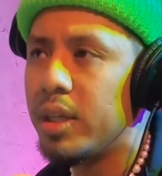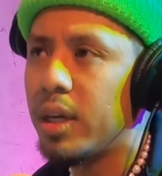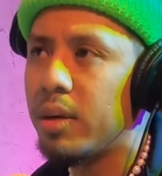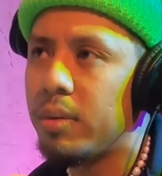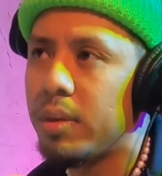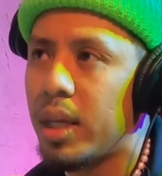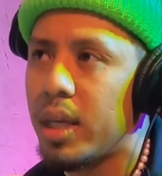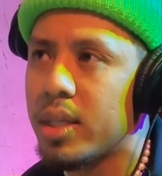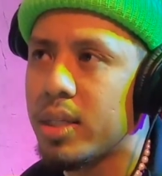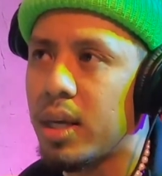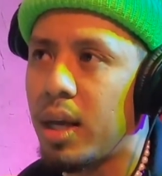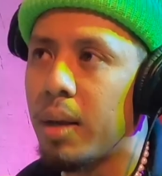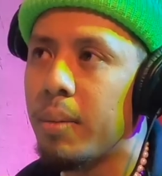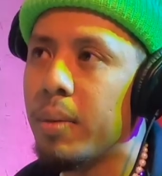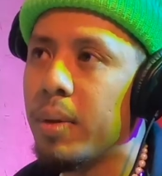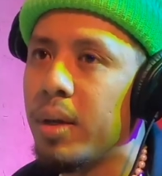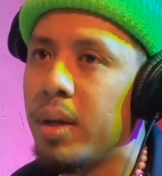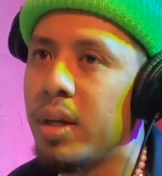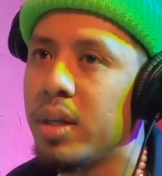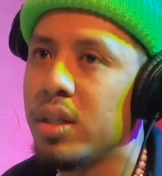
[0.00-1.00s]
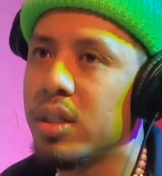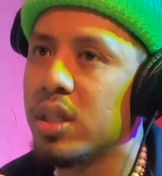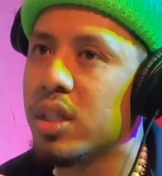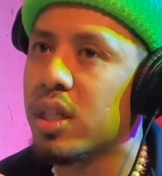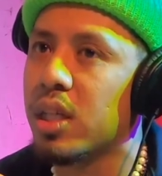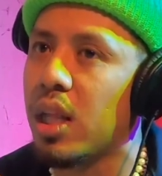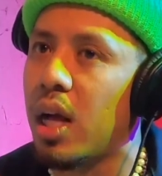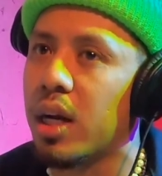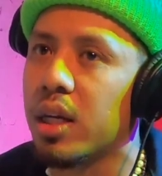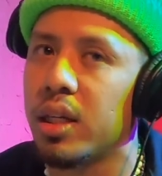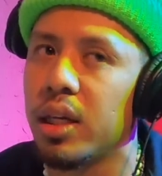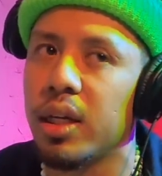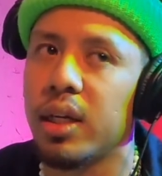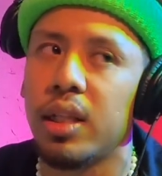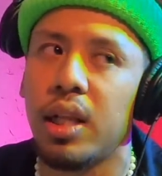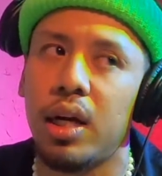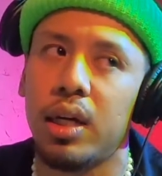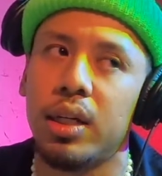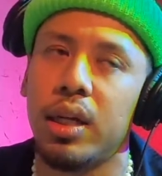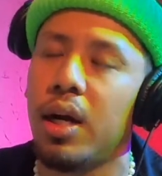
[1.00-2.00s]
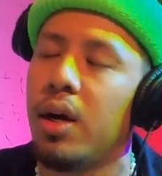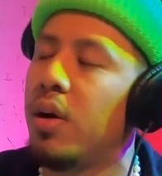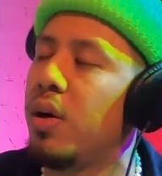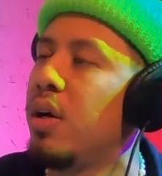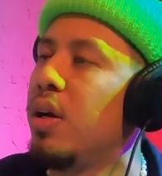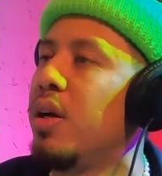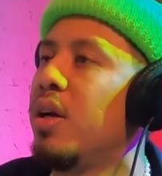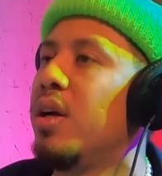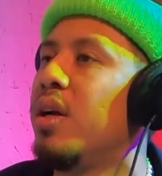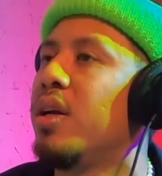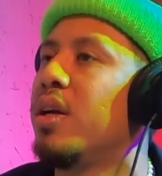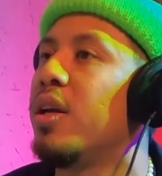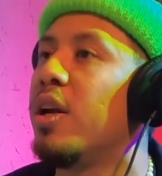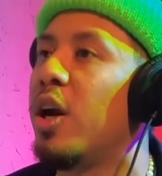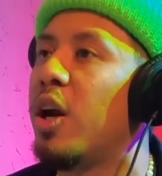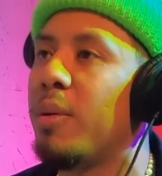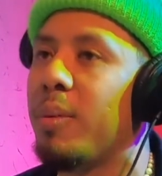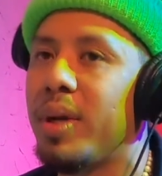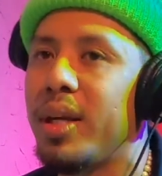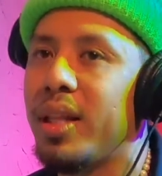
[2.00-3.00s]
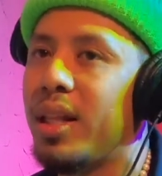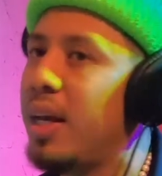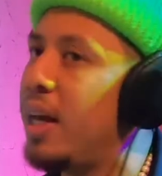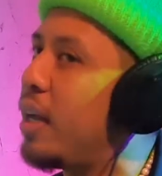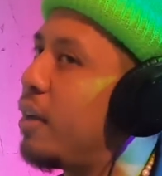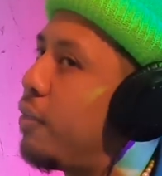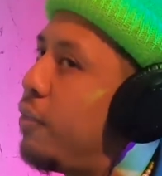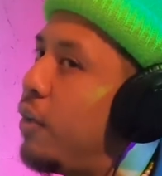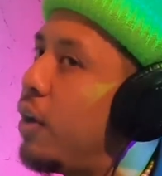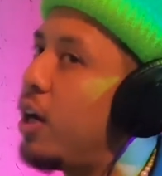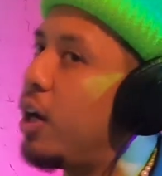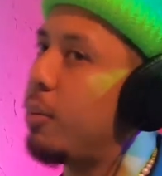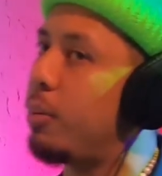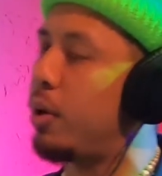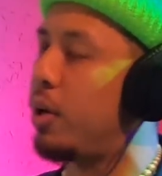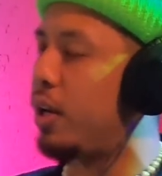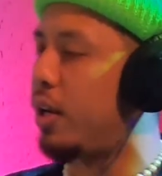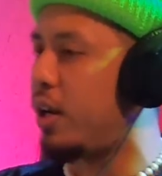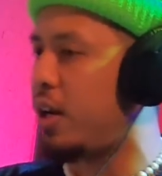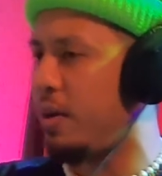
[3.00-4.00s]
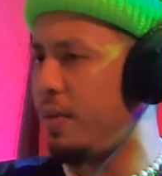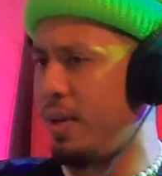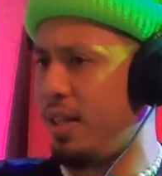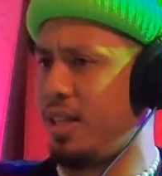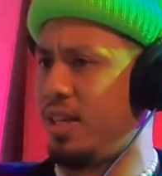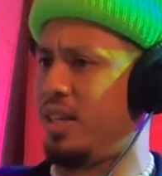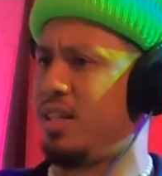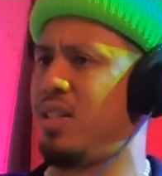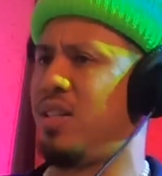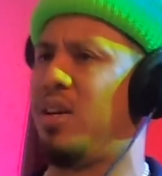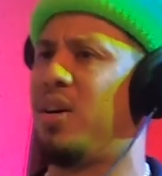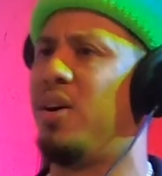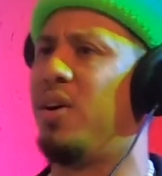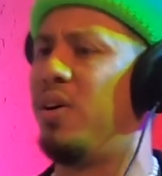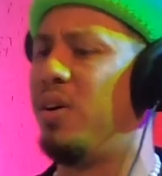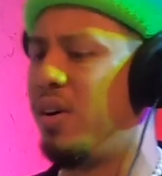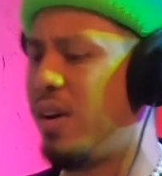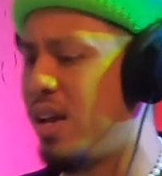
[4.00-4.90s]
done at that time? Yeah. Just clocked in, clocked out. You know what I mean? Like fuck, bro. You know what I mean? Like so.